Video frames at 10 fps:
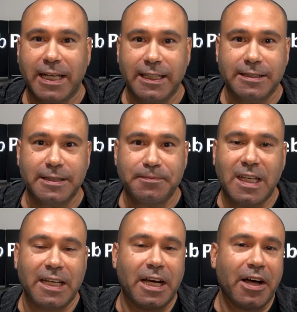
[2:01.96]
mechanism
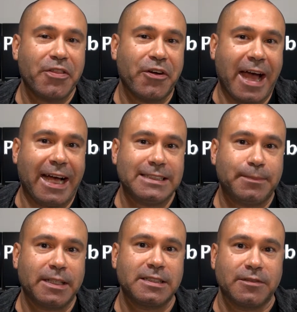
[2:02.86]
and other
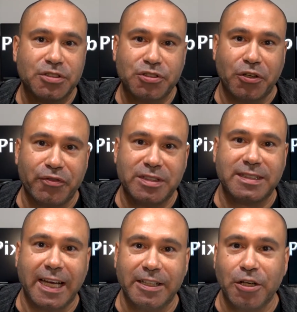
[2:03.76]
aspects of
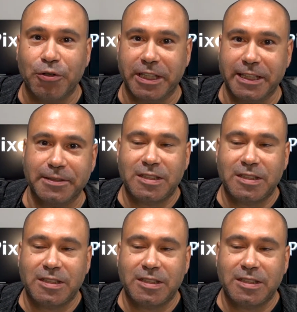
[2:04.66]
server-side coding.